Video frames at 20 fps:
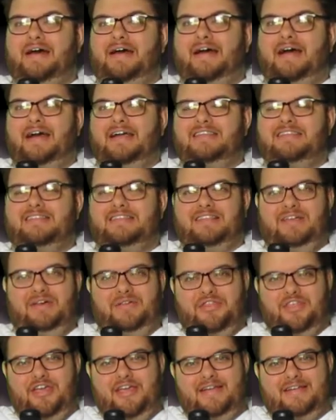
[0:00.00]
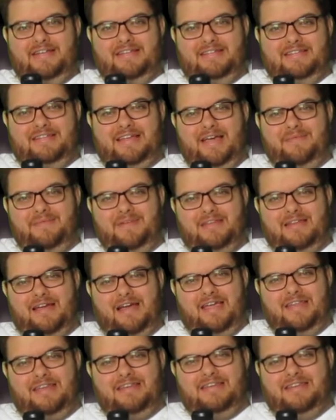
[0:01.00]
I still think Diamond
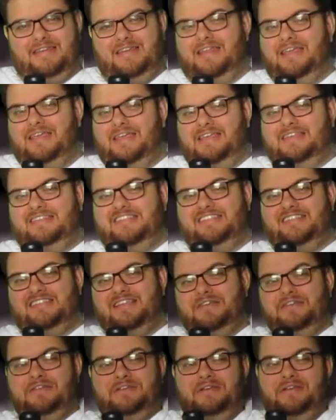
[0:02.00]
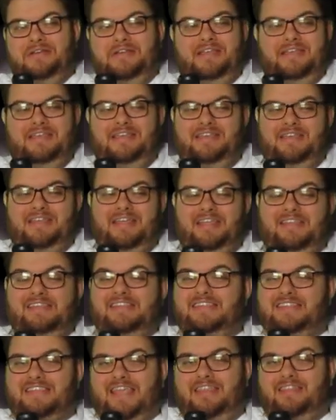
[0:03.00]
9 is
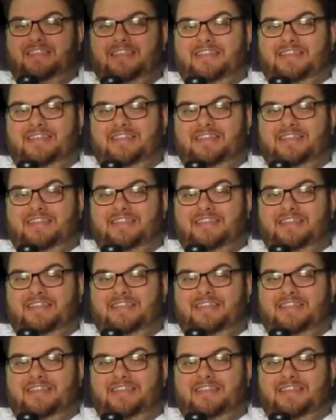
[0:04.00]
insanely